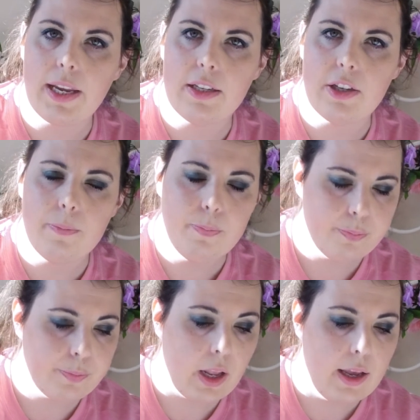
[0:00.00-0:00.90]
Kingdom.
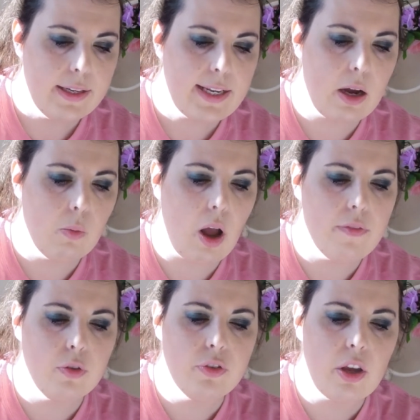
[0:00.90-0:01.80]
Now,
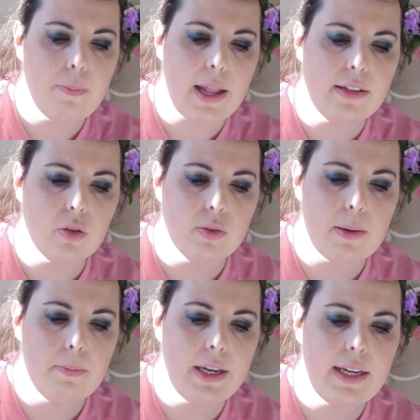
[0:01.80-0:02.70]
I've also penciled
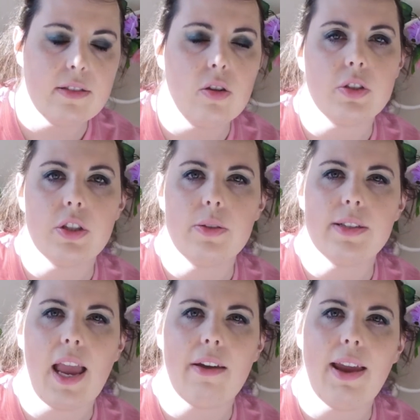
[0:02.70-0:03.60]
in Mickey's Not So
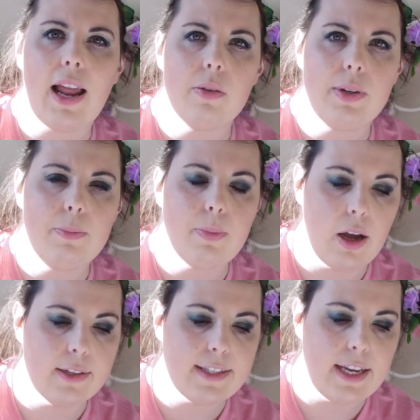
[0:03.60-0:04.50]
Scary Halloween
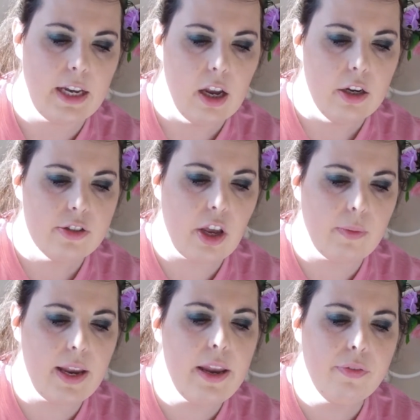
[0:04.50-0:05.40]
Party.
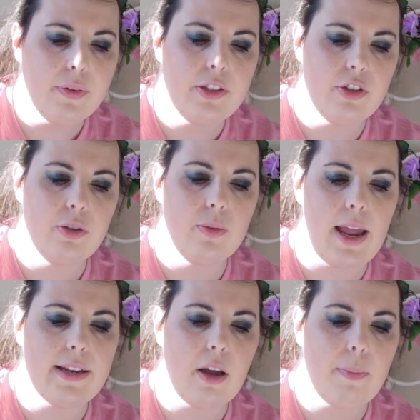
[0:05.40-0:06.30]
So if we do
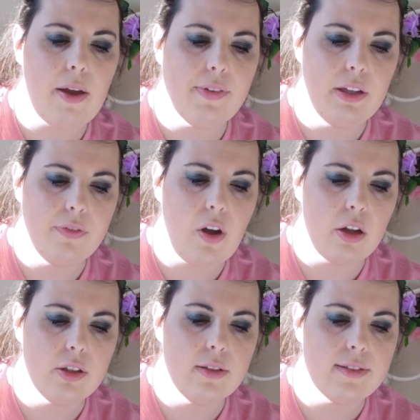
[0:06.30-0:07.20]
end up having the
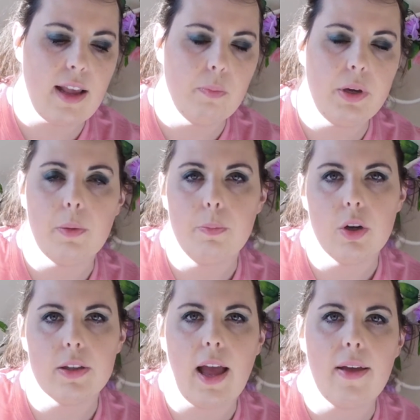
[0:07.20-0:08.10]
funds and we can
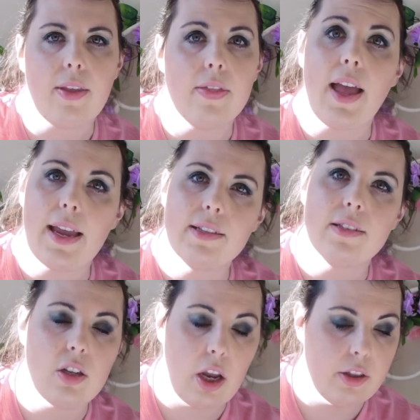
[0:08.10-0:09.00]
book that, then that is
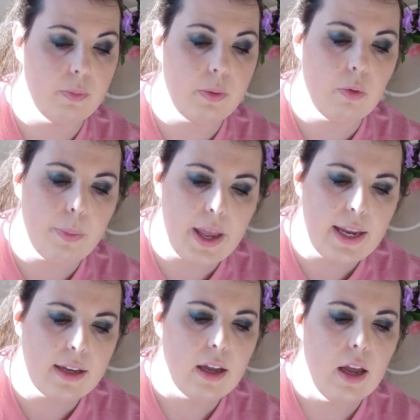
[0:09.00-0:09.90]
the night that we will
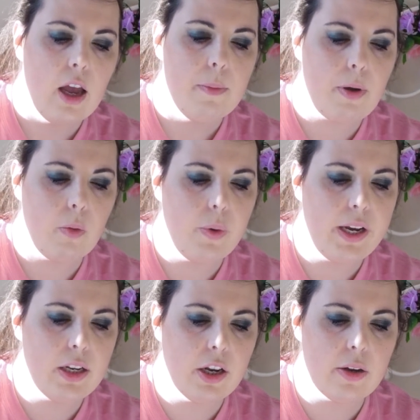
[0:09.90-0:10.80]
pick. But
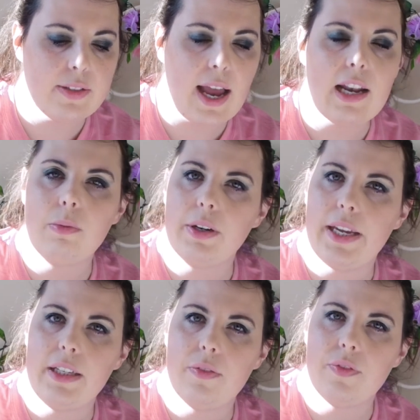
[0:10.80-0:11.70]
we're going to go to Animal
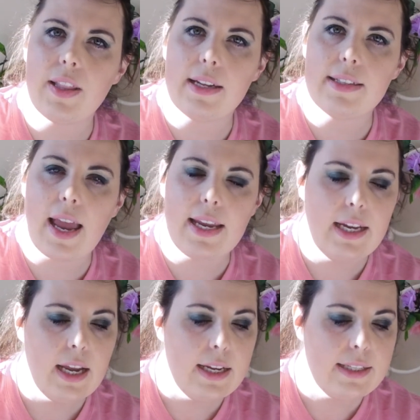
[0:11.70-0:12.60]
Kingdom for that
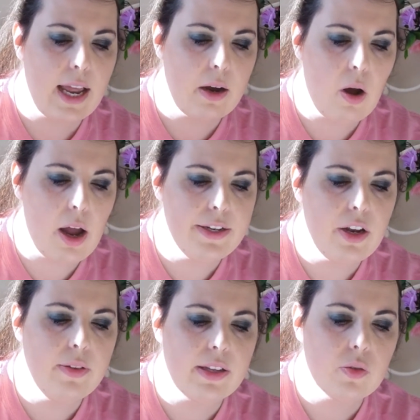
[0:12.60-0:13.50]
day. Now, I
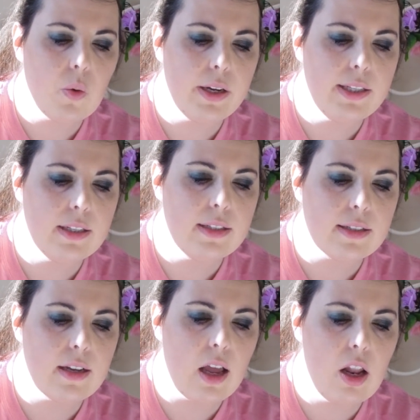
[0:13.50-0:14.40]
know there's quite
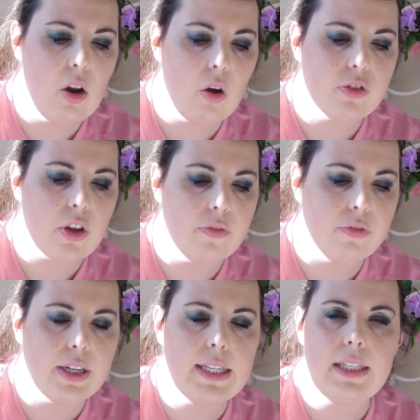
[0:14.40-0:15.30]
a lot
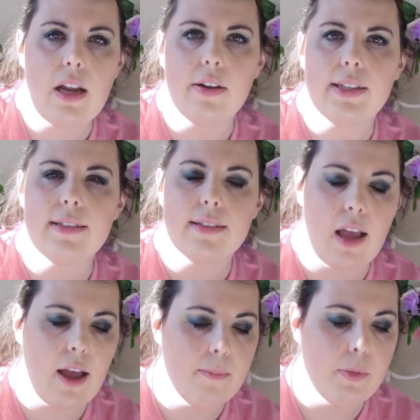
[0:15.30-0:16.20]
of really nice
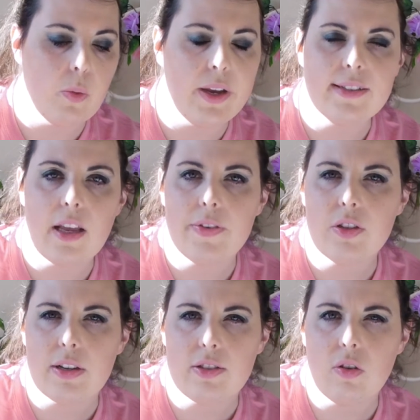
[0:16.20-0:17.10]
quick
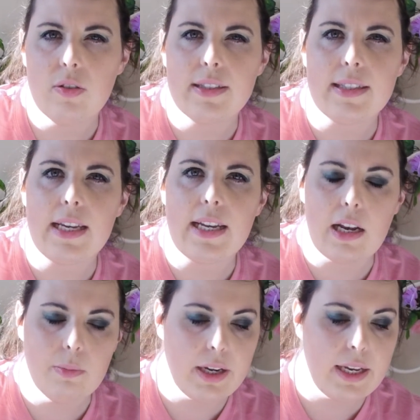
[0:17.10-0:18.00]
service restaurants in
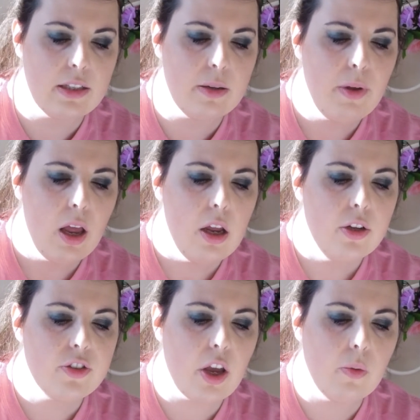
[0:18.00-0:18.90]
Animal Kingdom.
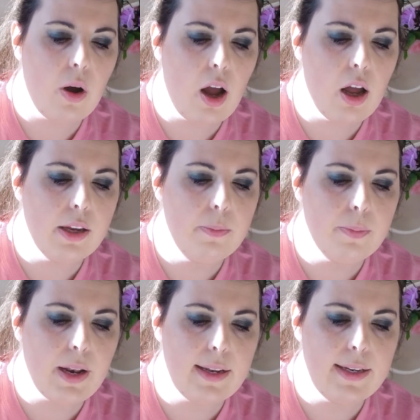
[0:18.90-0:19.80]
So I'm
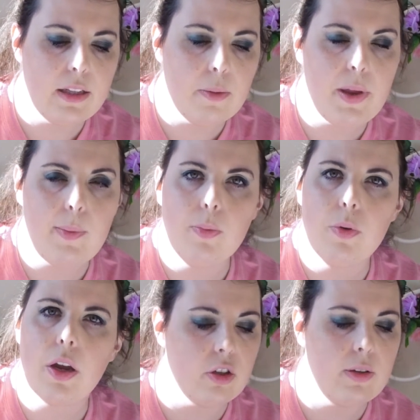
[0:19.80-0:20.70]
planning that maybe
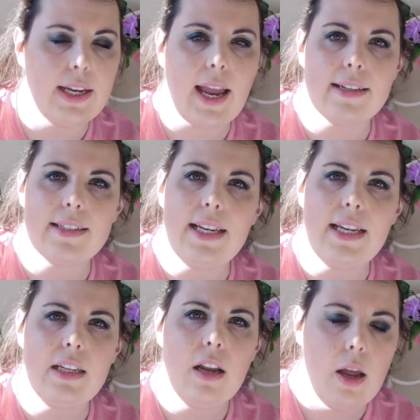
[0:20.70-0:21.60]
we'll go to the
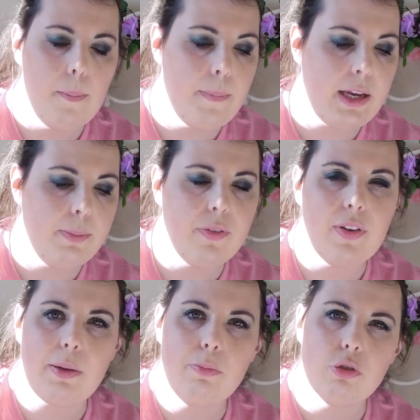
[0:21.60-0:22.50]
Canteen, maybe
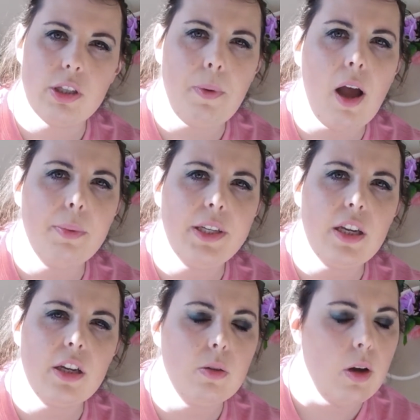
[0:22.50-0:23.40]
Flame Tree
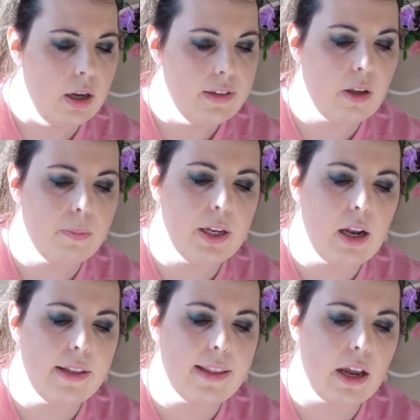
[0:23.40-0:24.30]
Barbecue, something
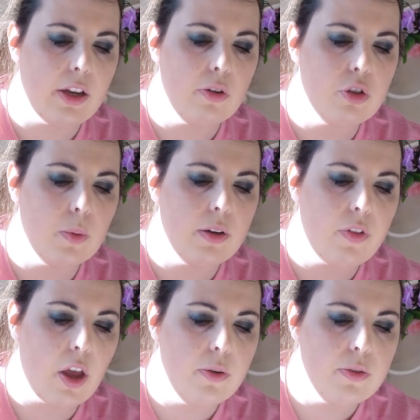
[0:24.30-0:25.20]
like that. Go to one of
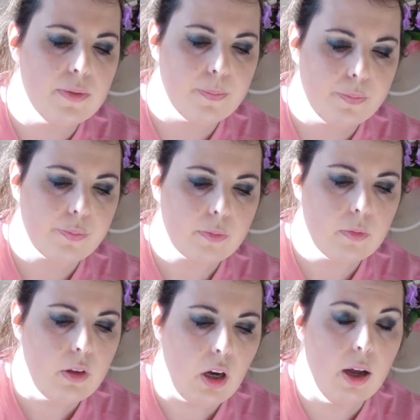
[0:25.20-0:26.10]
those,
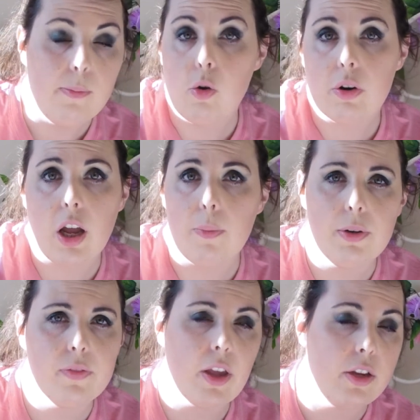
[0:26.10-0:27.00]
or a
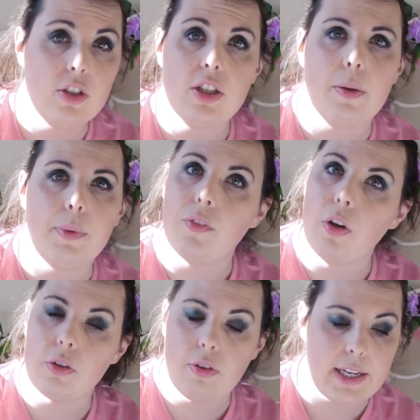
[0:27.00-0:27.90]
couple of those, you know, we've
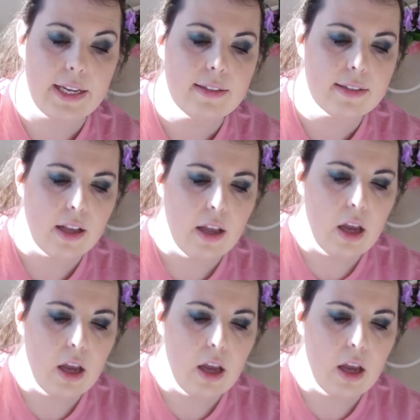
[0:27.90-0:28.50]
got the credits.